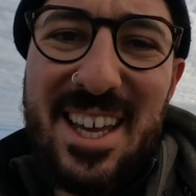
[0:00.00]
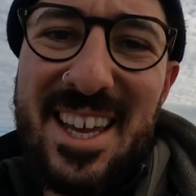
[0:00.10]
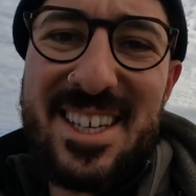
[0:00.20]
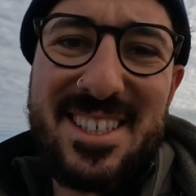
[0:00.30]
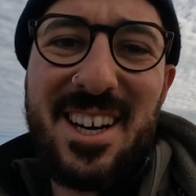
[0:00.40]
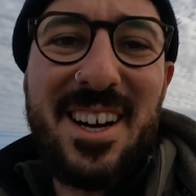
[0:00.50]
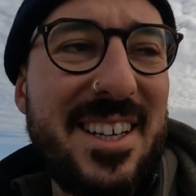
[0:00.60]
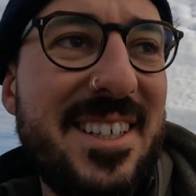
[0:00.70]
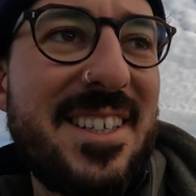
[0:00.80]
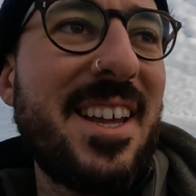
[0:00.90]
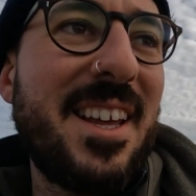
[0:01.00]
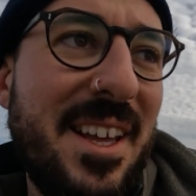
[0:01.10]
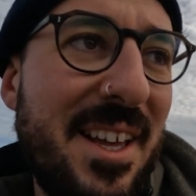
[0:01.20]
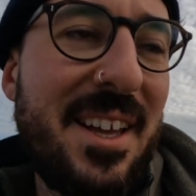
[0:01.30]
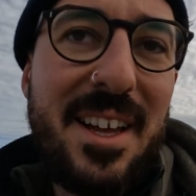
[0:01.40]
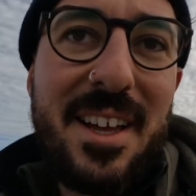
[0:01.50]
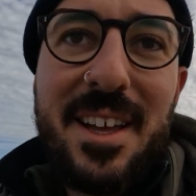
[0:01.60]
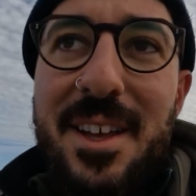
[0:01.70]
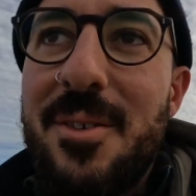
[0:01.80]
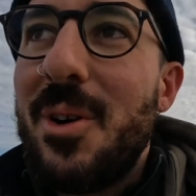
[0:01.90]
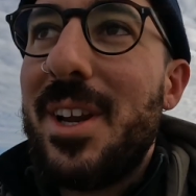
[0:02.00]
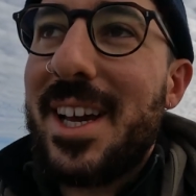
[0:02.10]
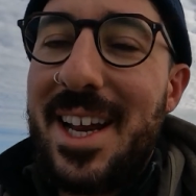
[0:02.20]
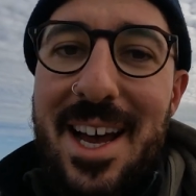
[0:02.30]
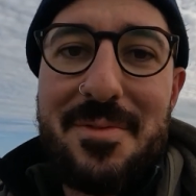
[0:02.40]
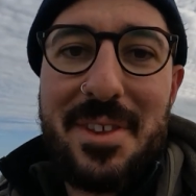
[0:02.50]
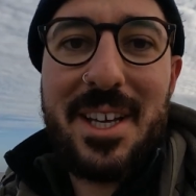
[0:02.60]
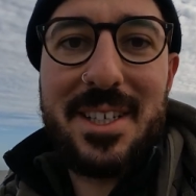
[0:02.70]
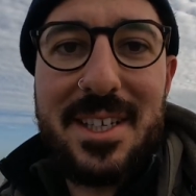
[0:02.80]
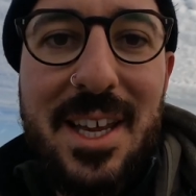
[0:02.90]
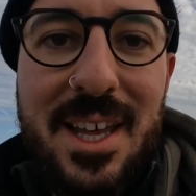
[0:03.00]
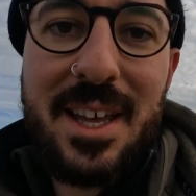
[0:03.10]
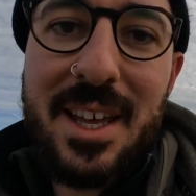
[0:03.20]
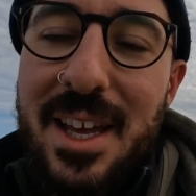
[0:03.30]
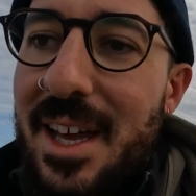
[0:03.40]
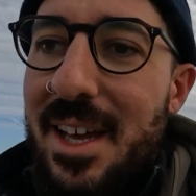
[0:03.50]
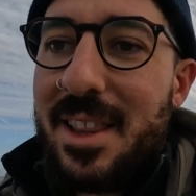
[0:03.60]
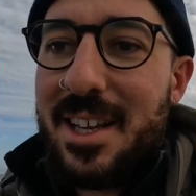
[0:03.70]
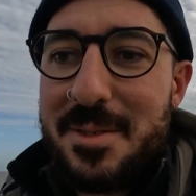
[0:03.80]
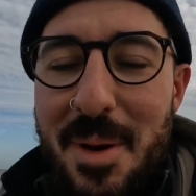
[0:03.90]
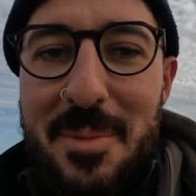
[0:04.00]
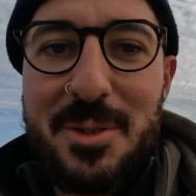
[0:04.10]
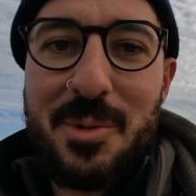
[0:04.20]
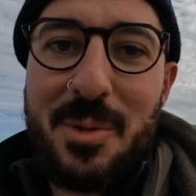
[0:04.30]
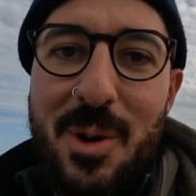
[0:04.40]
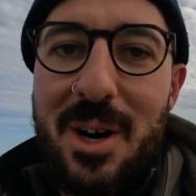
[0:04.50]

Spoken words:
It is nice when you can have these moments with